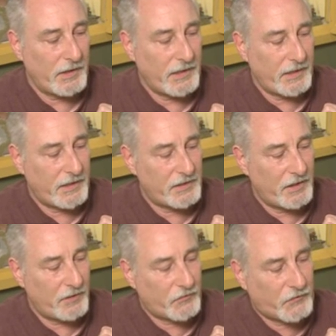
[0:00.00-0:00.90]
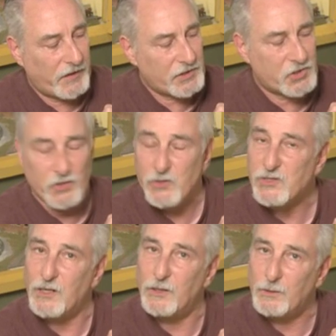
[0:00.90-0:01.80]
It
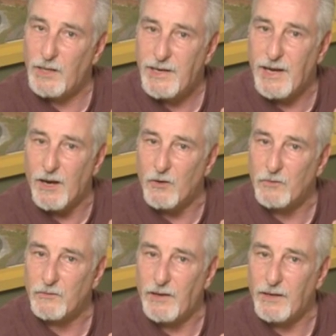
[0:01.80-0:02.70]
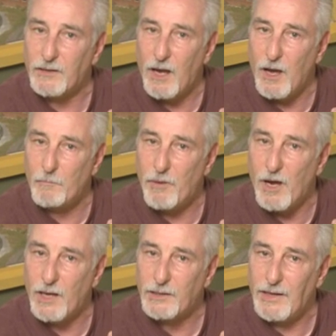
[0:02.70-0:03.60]
features a layout that
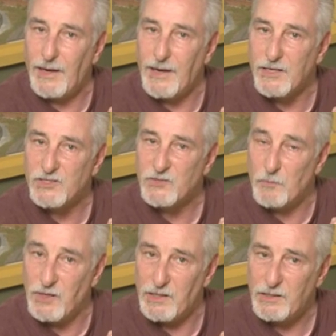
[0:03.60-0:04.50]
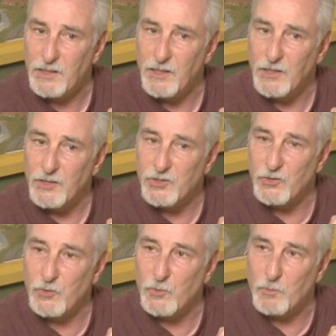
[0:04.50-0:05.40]
Kalmbach asked me
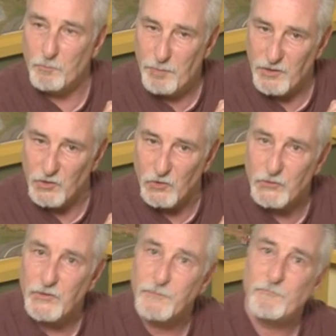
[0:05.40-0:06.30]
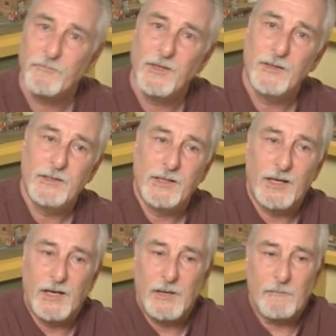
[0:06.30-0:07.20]
to build
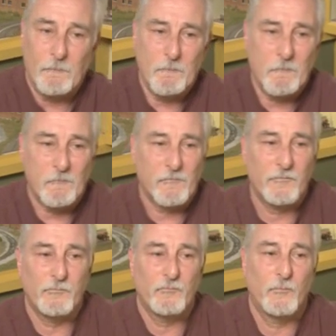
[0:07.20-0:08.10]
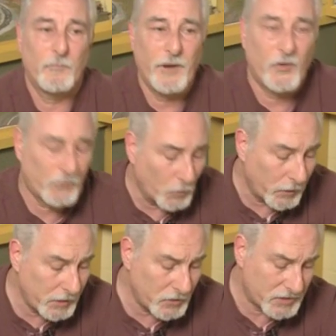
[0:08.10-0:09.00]
about 4
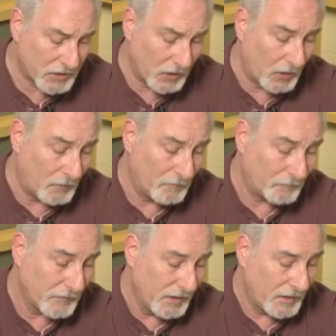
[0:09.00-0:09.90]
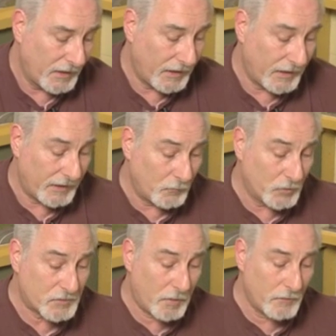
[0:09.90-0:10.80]
years ago and
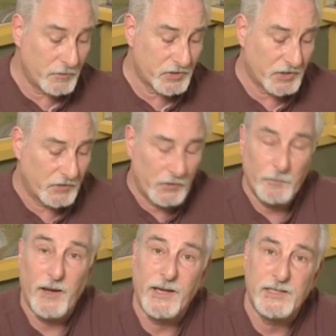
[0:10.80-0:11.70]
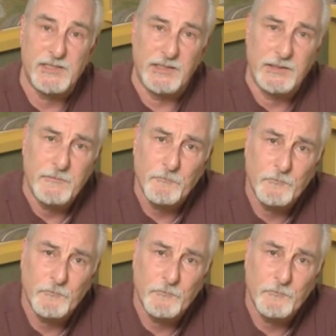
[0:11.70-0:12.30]
was published in their magazine.